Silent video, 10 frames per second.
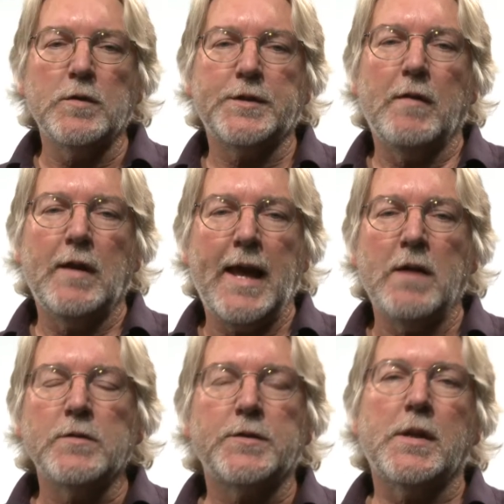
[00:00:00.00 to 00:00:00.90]
also
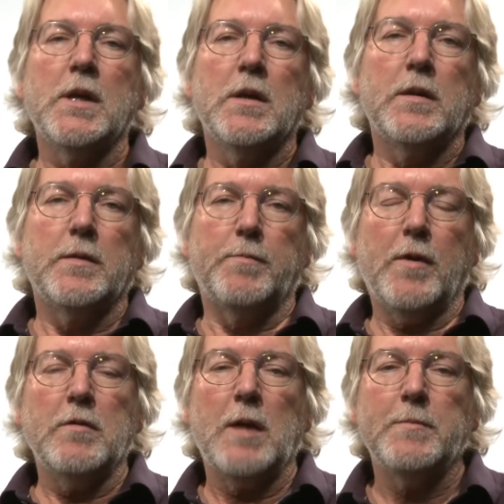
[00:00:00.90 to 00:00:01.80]
allows the
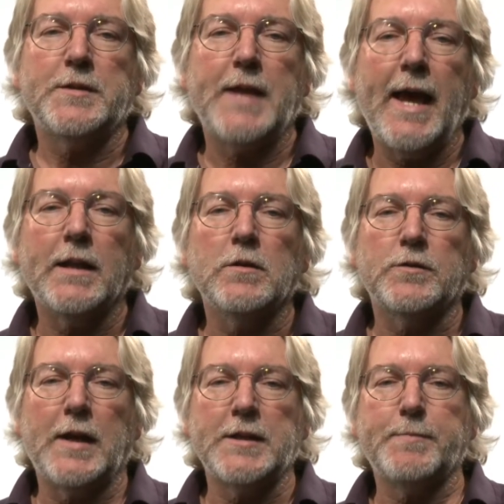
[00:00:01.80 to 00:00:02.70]
programmers to handle
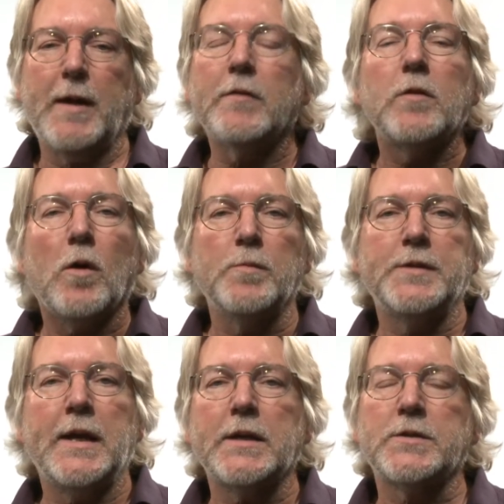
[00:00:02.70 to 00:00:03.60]
transparent
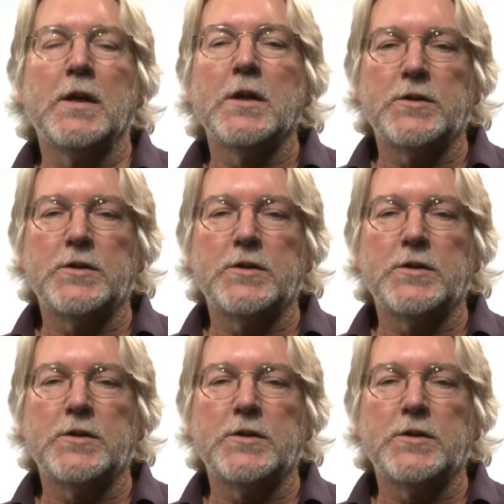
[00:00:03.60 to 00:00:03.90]
objects,